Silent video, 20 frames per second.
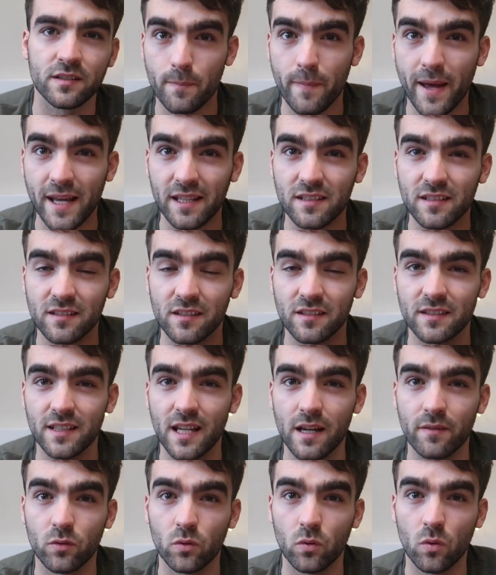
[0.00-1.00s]
a maintenance
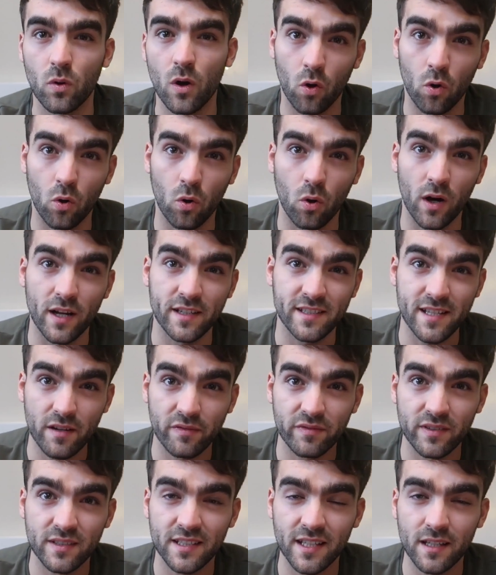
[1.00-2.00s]
level, or a
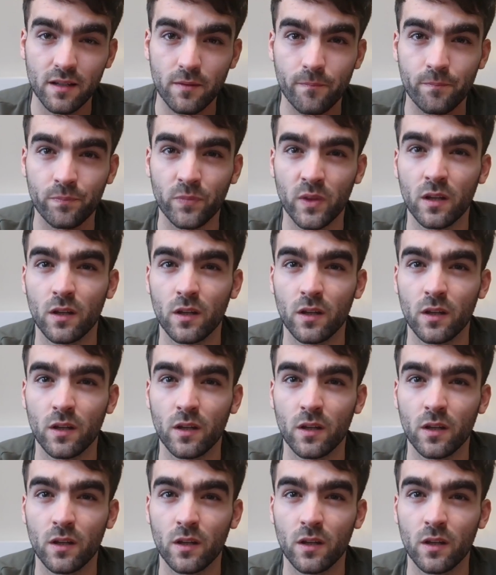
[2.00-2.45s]
deficit,